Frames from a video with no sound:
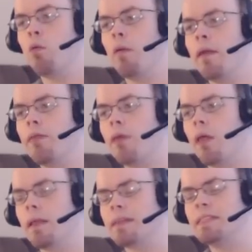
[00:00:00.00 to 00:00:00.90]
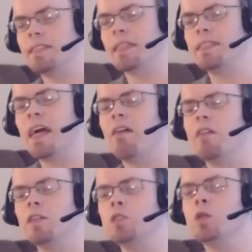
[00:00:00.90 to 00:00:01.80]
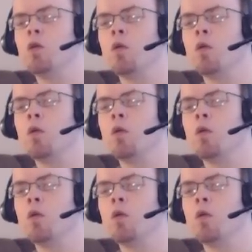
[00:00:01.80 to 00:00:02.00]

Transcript: with Alexei Sid Savage,